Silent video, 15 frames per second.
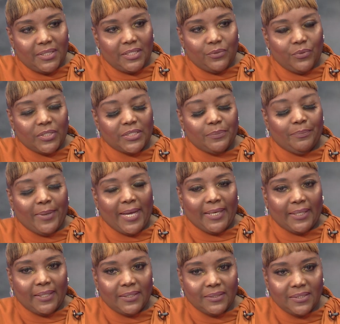It was
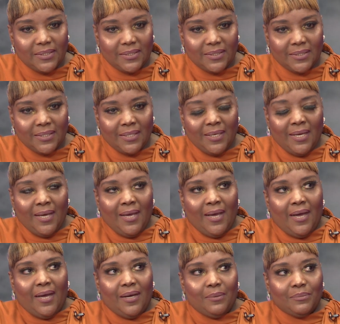balanced.
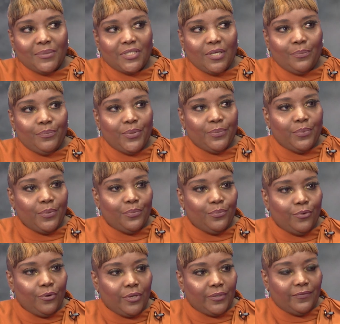Some people
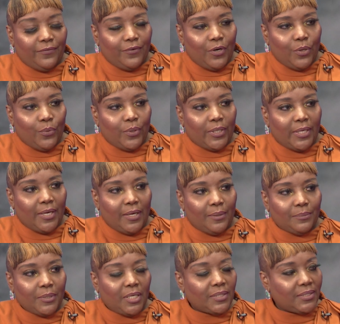brought forward
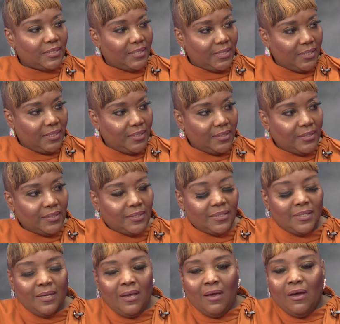concerns.
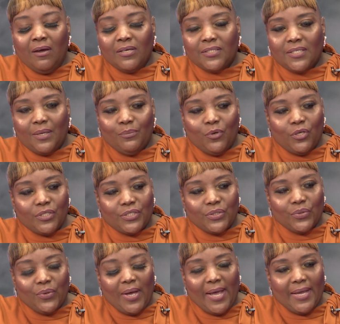Some
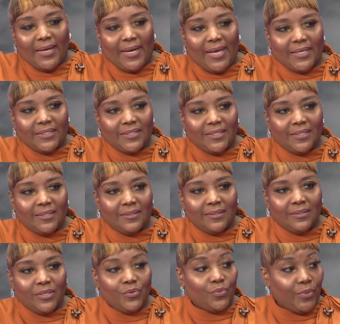also highlighted
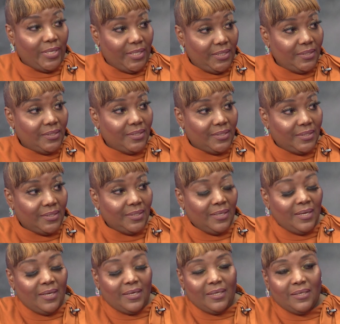the wins
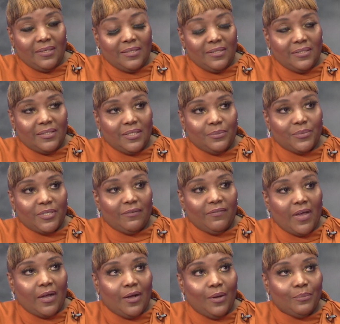in terms of
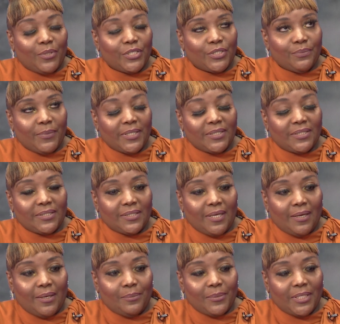accomplishments
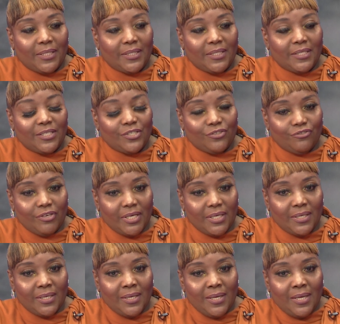in the
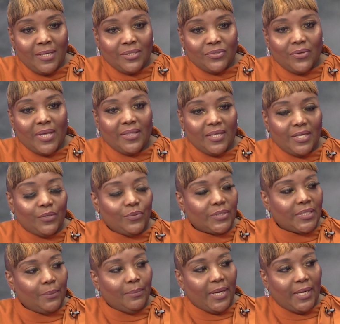district. So I think it
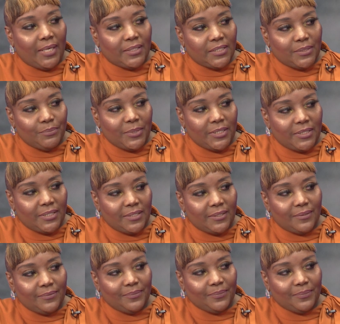was a balanced meeting.